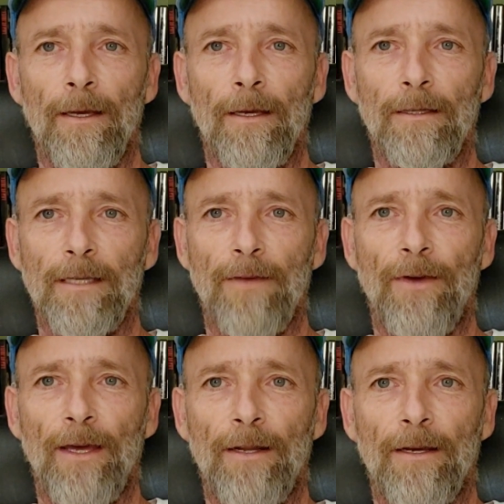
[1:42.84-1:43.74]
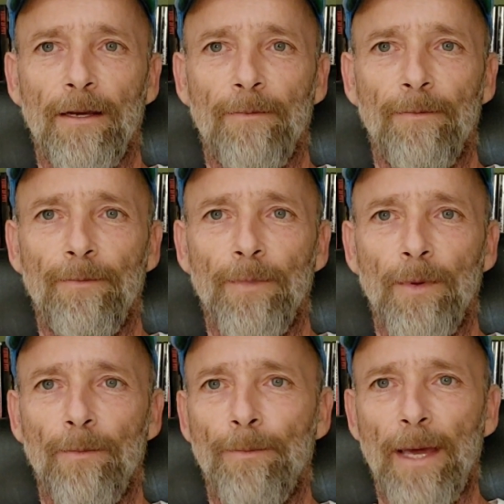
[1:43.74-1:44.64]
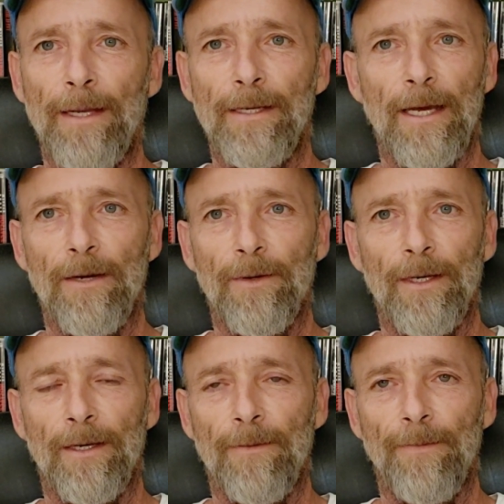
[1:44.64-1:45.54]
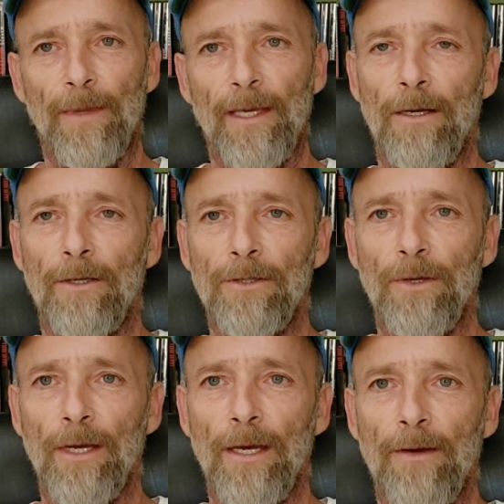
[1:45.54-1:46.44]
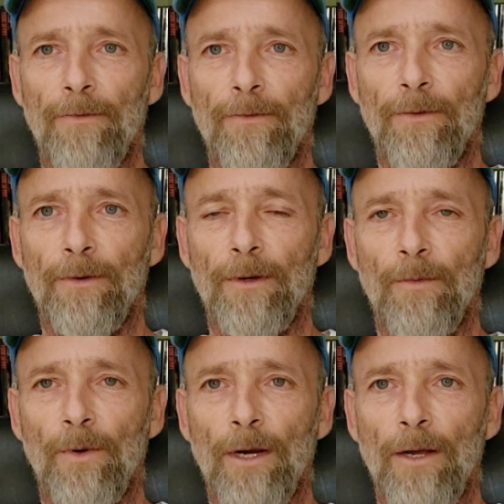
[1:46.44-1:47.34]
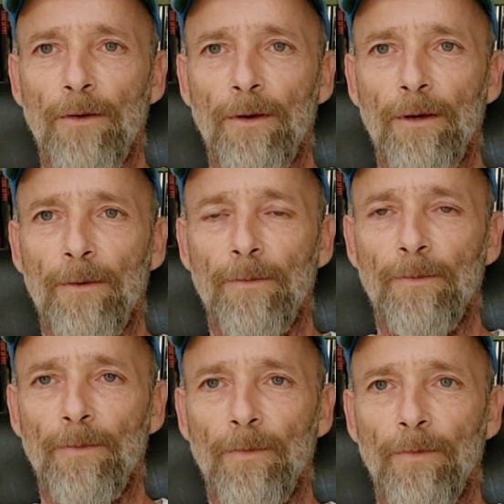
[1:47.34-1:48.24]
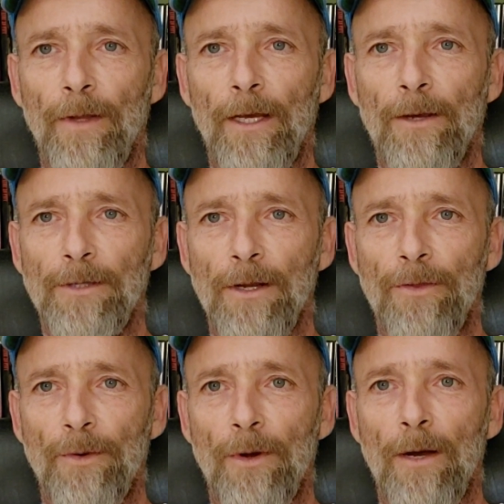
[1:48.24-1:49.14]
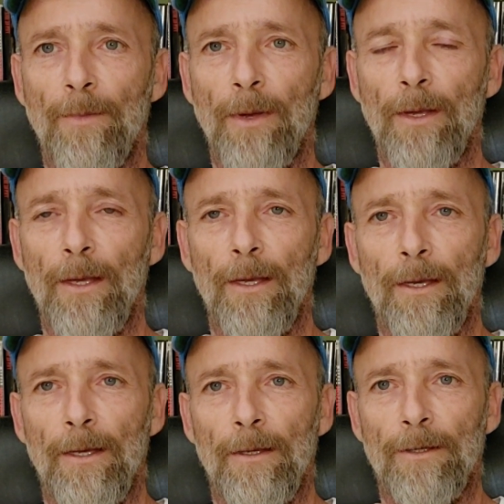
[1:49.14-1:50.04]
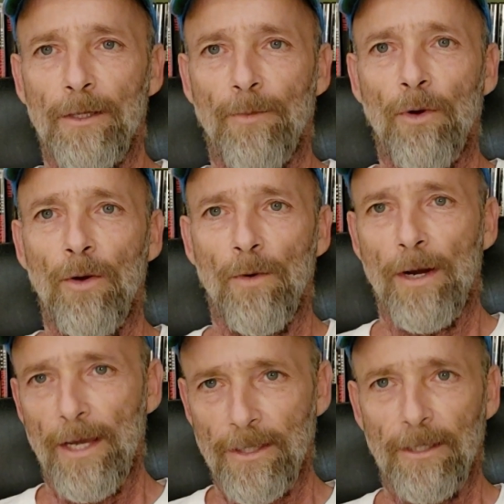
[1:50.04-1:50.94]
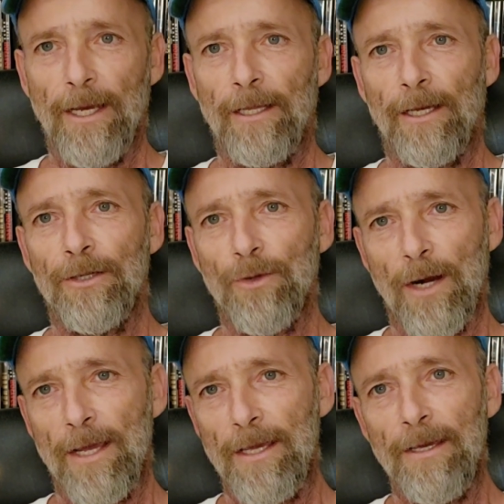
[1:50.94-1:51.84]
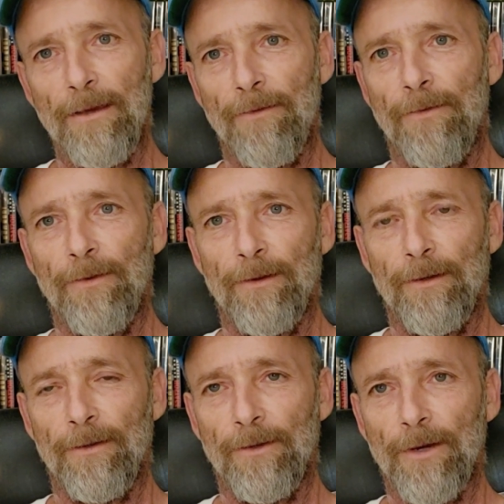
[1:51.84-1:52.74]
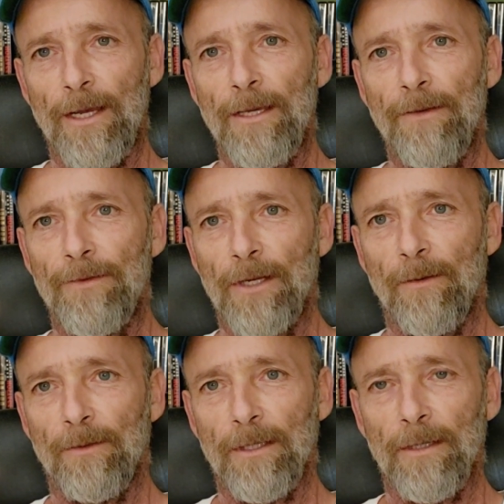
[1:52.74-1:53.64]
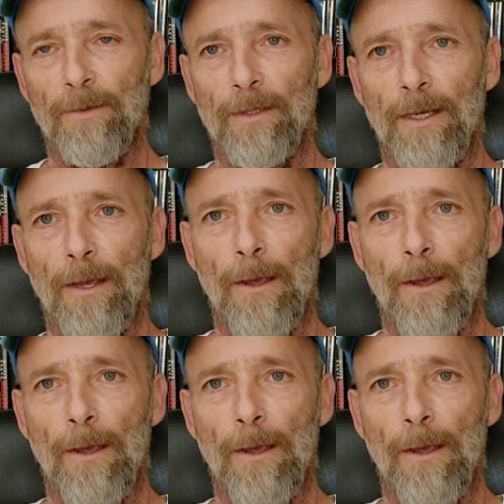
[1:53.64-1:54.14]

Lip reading: because I've had bad diarrhea. I also have where I felt like I was going to throw up, to the point where I actually had like the dry heaves a couple times.